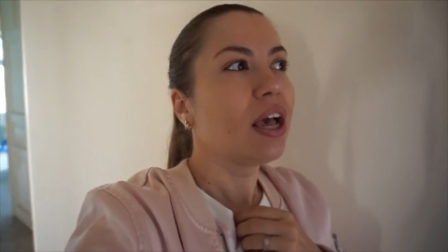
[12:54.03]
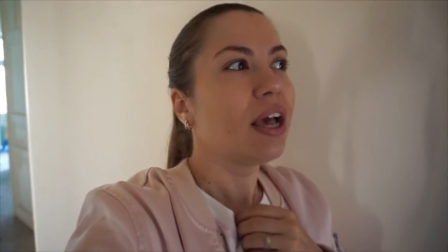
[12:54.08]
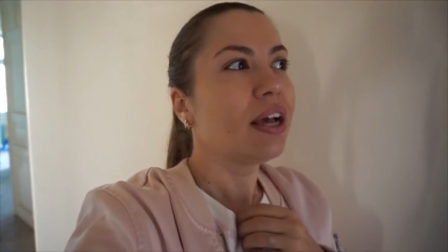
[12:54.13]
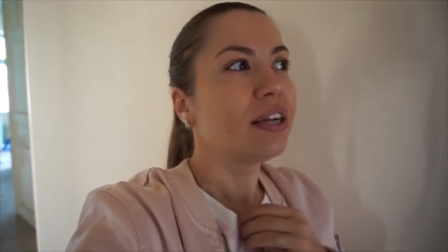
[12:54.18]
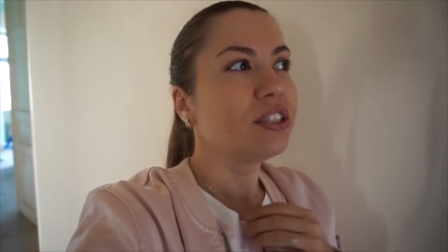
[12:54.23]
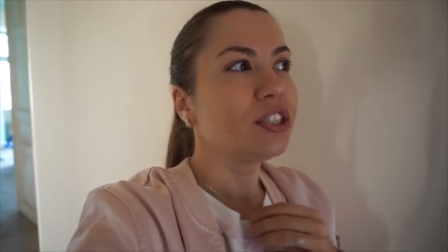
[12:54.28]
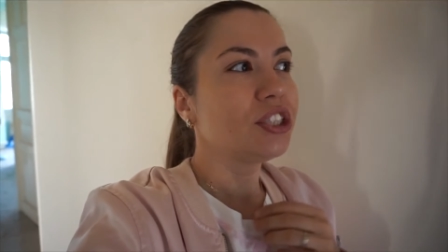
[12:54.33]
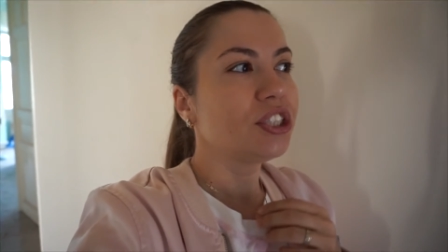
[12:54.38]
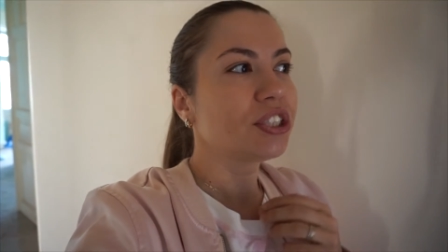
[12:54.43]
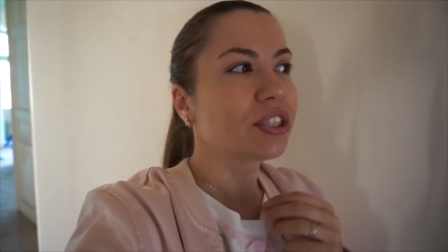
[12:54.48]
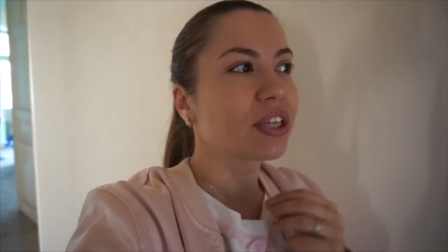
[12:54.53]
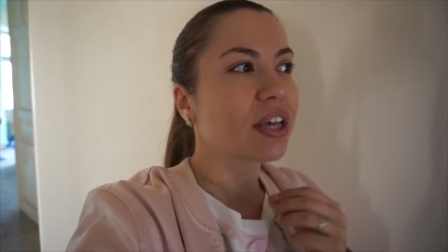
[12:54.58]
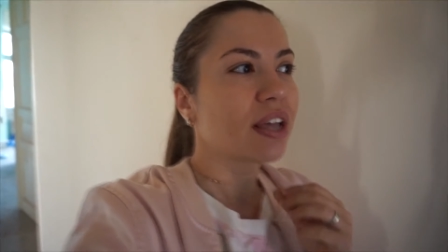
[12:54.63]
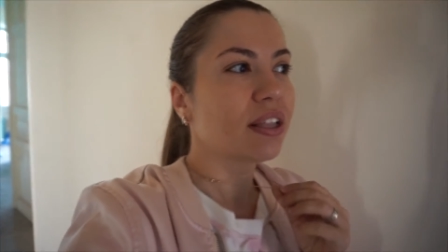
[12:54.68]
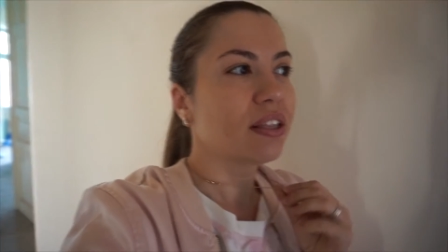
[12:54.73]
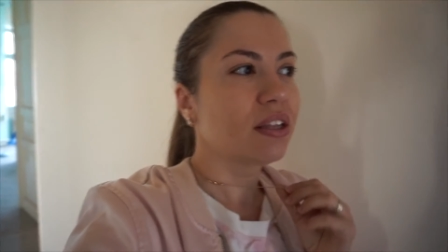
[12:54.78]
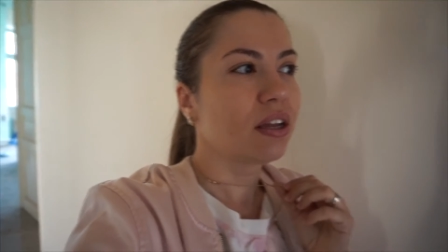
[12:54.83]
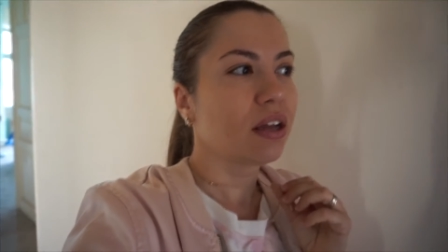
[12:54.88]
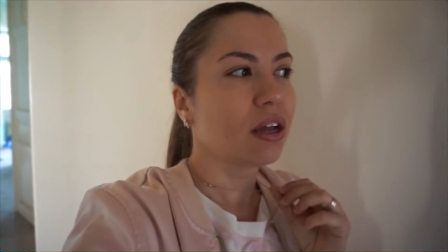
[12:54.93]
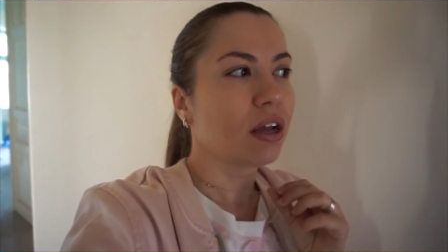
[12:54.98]
And she
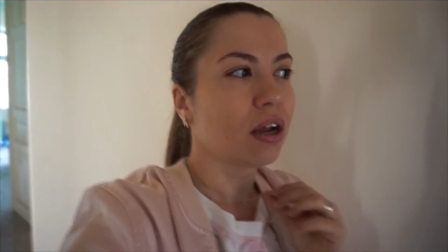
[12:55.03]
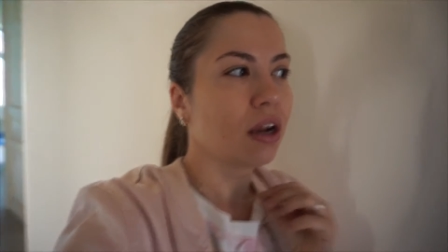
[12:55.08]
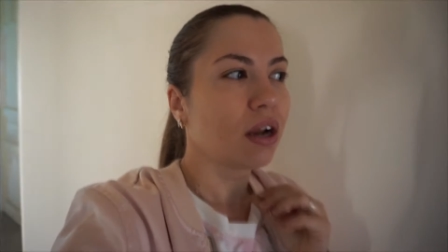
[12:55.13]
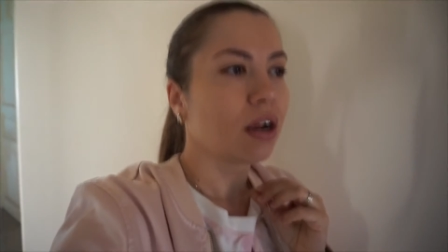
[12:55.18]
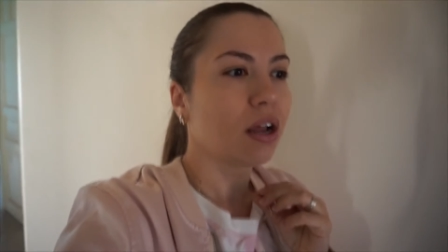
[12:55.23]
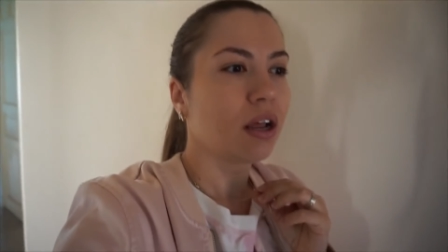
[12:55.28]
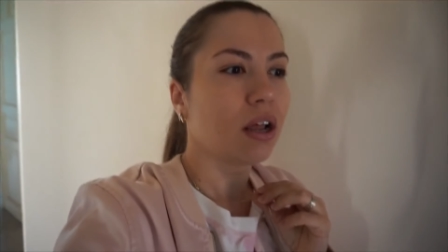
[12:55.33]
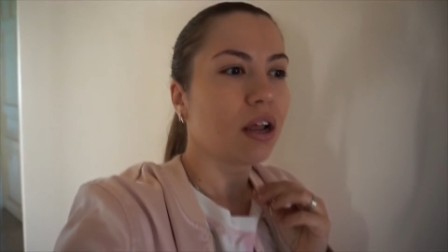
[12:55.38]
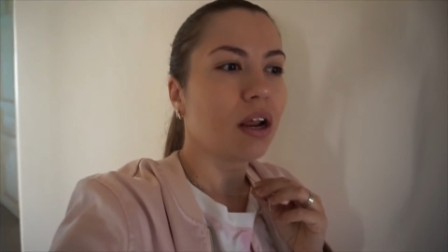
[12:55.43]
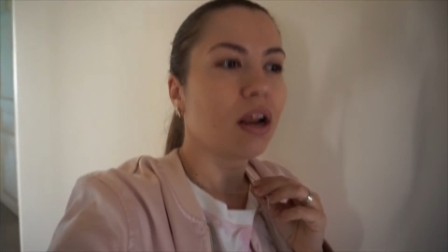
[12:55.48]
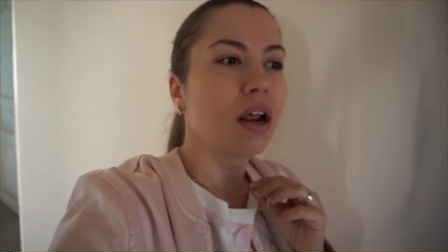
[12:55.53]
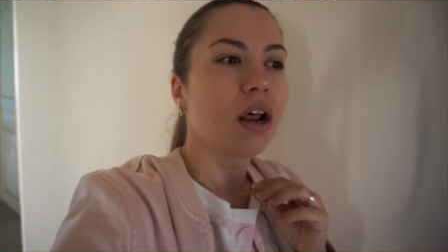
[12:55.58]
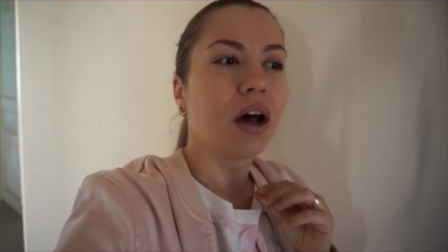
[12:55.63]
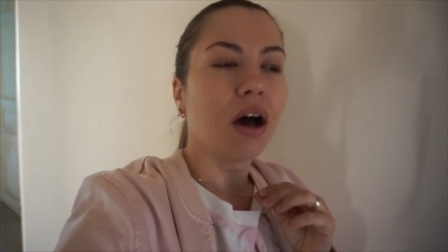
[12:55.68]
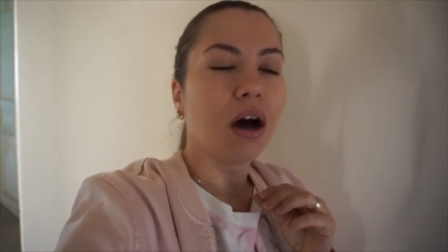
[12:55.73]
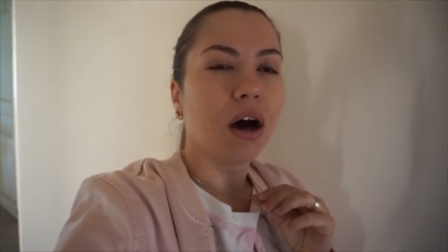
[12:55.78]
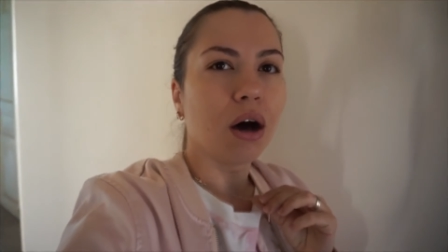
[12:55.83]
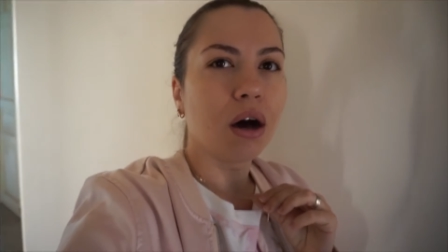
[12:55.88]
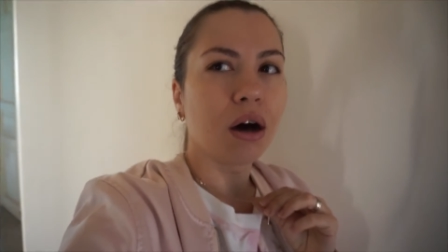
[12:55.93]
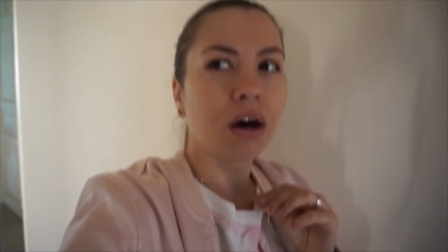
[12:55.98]
said,
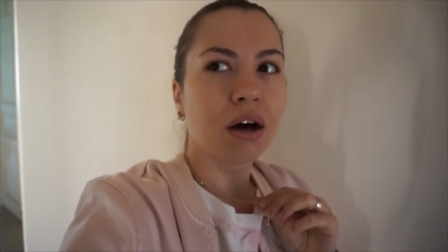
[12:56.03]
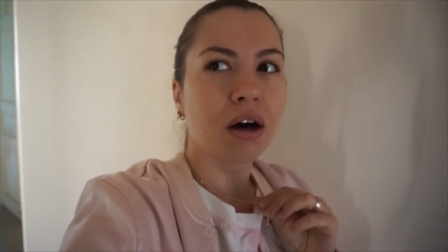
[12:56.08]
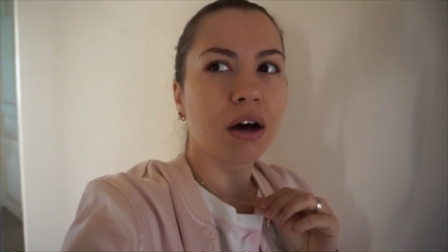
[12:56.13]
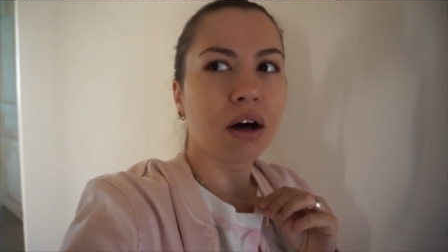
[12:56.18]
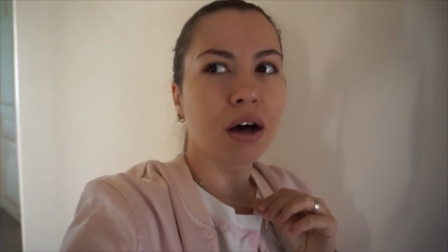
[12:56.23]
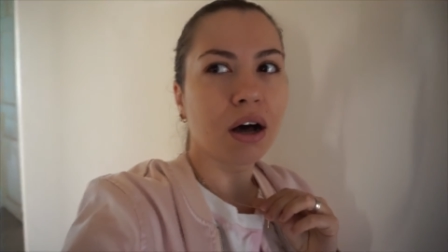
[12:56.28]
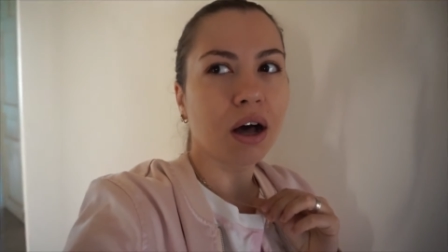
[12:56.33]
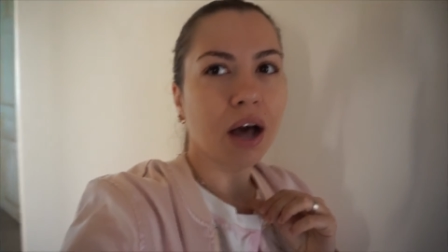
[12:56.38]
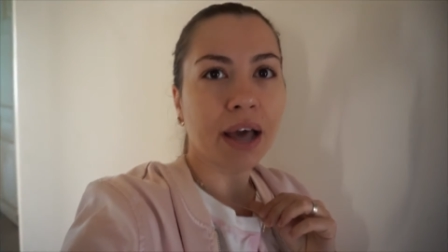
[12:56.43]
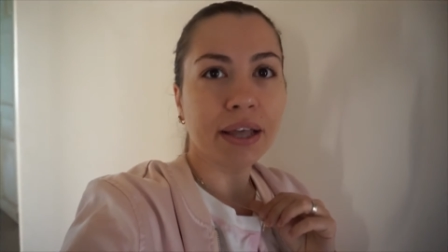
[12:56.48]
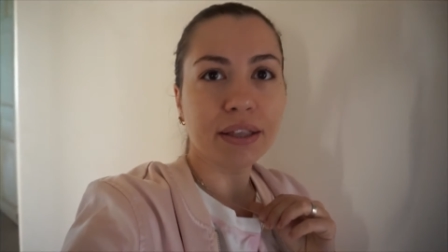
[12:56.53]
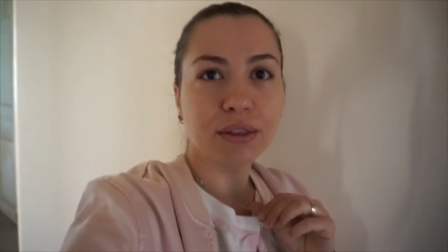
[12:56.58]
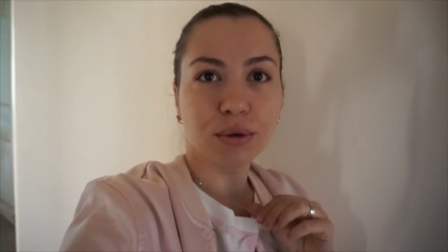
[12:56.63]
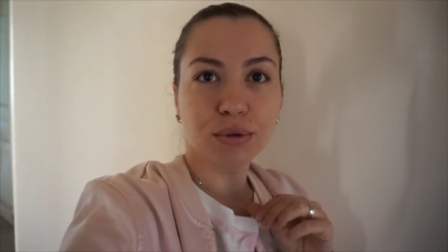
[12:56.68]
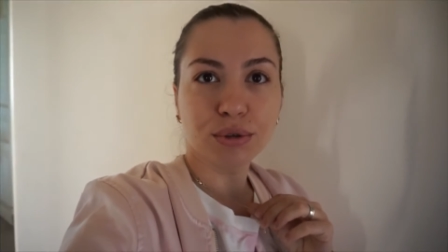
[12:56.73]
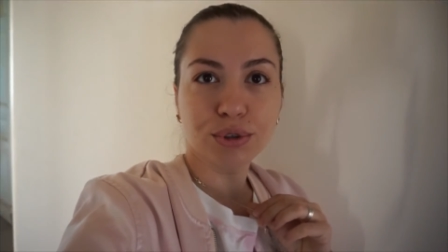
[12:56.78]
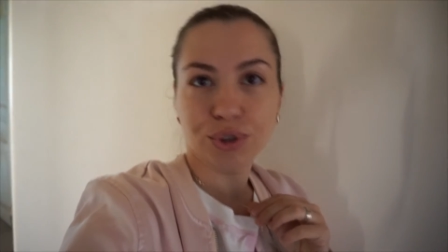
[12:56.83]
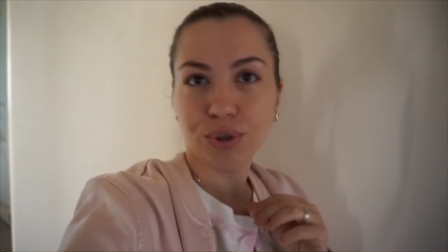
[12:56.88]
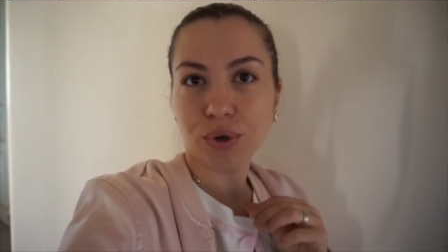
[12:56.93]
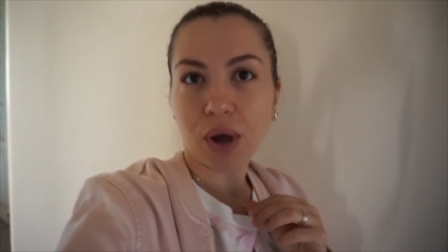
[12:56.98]
I
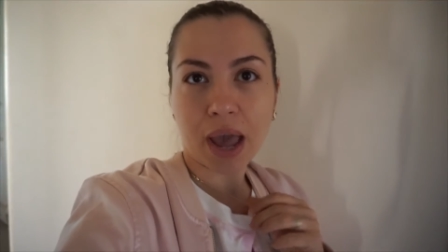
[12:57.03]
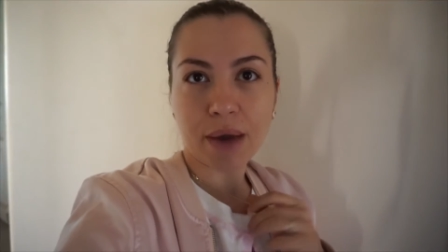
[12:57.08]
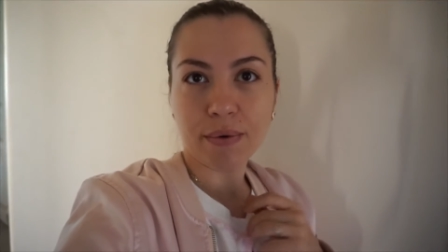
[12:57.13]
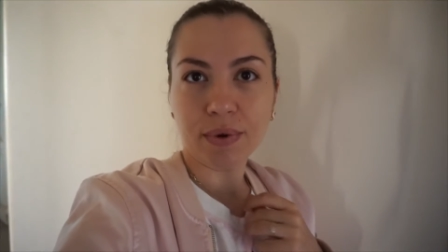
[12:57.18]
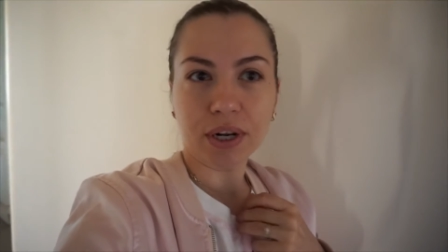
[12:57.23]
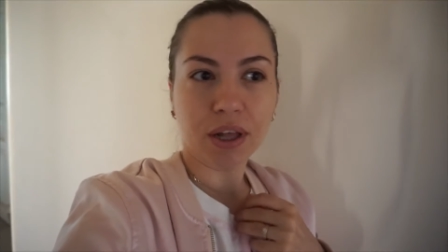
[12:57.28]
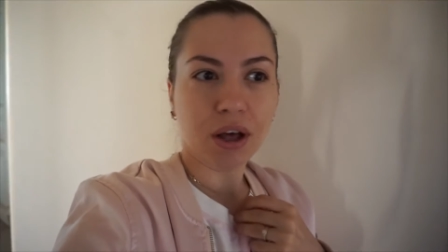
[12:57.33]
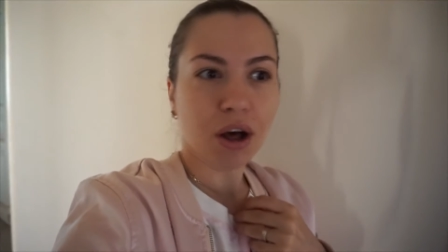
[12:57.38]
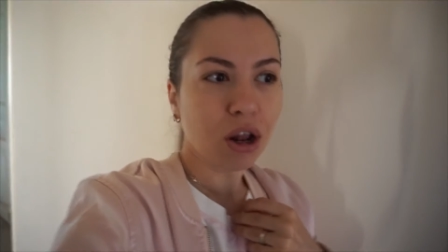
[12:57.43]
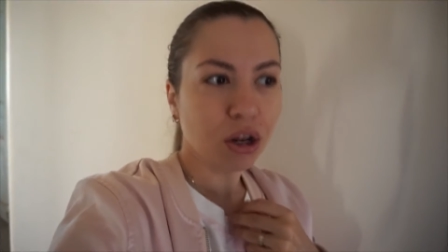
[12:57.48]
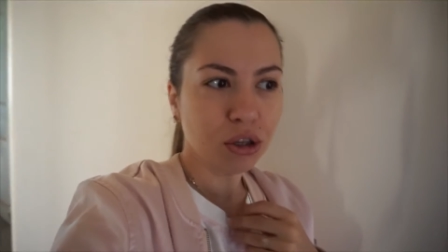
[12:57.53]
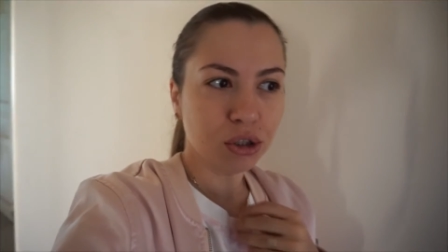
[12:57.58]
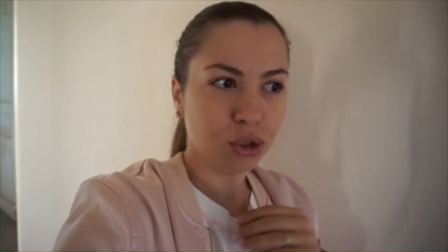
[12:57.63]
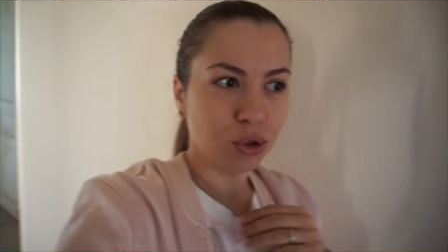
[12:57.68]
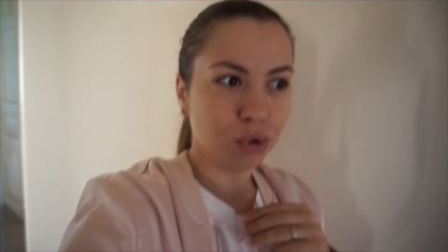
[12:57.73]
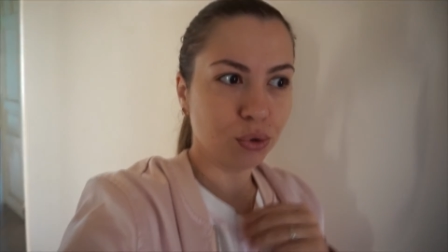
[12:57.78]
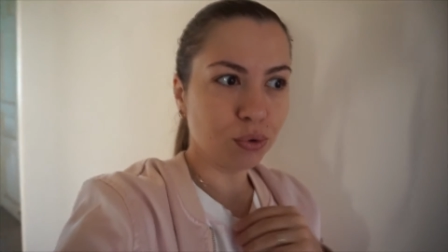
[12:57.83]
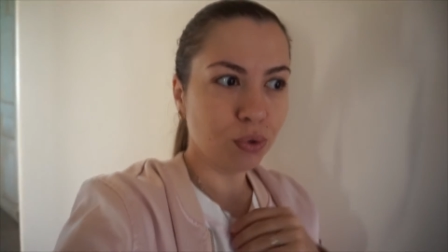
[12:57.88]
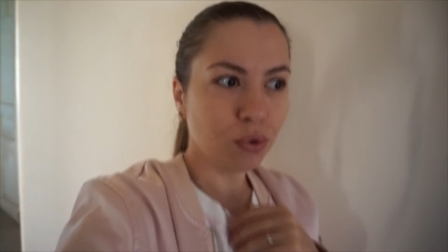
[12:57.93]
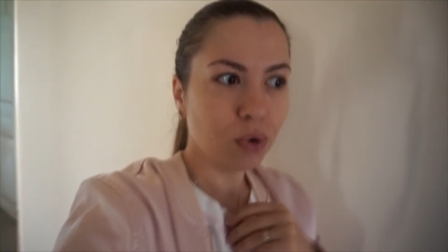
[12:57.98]
told you I will call
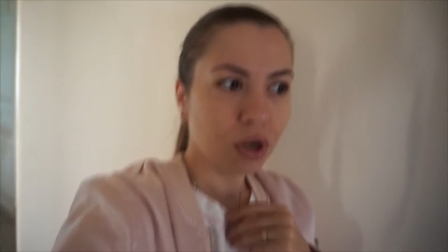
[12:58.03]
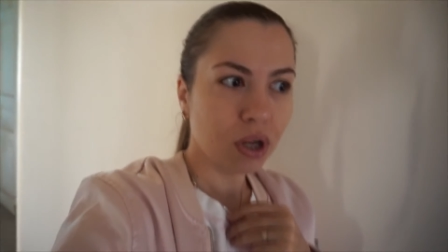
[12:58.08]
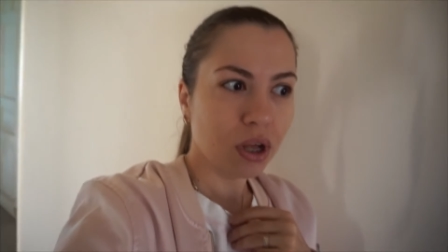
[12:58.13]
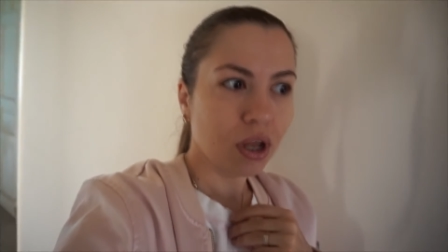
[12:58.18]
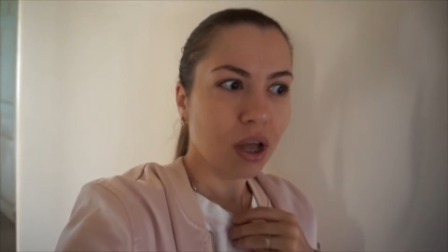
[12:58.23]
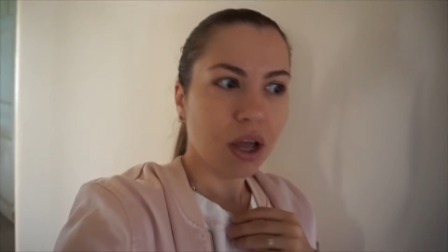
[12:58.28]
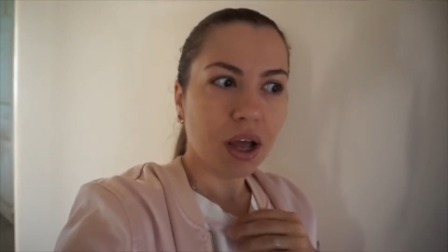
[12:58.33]
you.